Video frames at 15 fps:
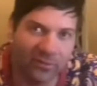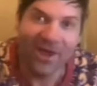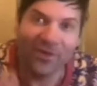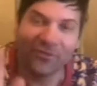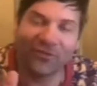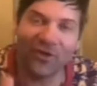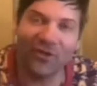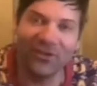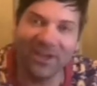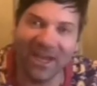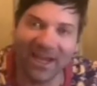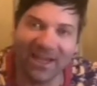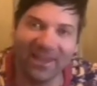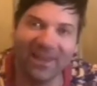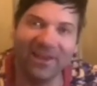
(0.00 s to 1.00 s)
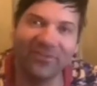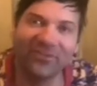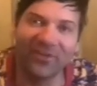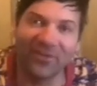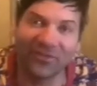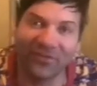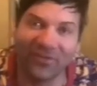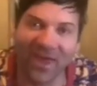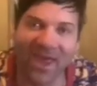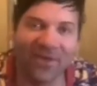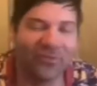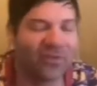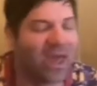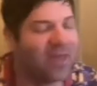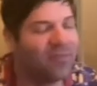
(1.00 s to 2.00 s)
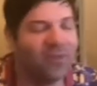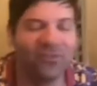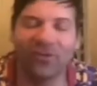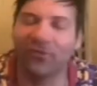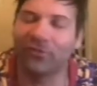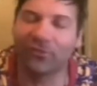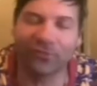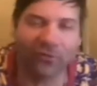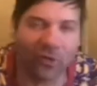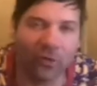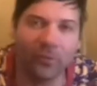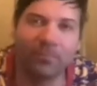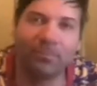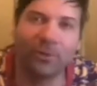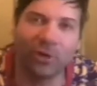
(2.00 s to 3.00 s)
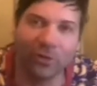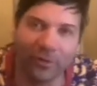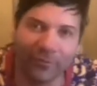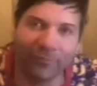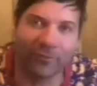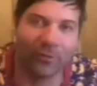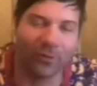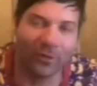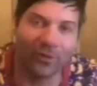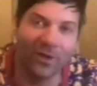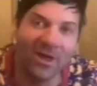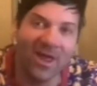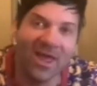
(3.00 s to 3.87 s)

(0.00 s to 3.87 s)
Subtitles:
So Nicholas says, and this is so beautiful,